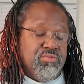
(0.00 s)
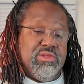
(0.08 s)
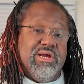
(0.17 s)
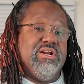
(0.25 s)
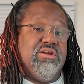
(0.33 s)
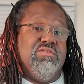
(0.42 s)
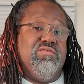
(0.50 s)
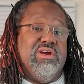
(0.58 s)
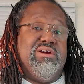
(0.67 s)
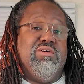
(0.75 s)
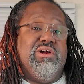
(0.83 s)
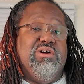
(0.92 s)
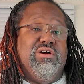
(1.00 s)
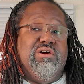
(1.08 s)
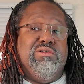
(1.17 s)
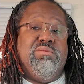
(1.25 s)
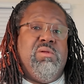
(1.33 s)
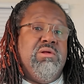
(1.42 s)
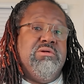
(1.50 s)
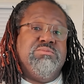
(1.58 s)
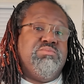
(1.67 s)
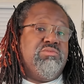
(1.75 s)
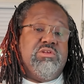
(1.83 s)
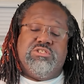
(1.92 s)
That is very good.
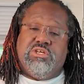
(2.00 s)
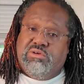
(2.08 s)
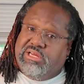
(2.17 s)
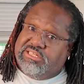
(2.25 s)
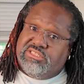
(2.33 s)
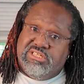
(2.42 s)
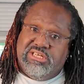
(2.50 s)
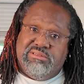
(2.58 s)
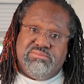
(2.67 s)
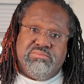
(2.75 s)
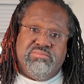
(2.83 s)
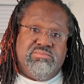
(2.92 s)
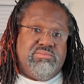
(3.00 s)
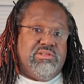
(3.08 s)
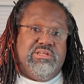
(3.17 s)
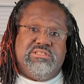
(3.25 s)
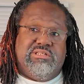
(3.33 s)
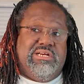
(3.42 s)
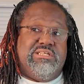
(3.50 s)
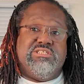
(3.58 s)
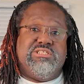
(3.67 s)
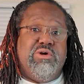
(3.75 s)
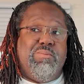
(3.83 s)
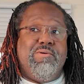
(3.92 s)
So that's it. It's that
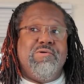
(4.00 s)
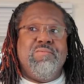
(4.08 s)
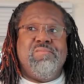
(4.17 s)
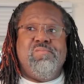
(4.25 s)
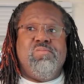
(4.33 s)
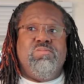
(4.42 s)
simple.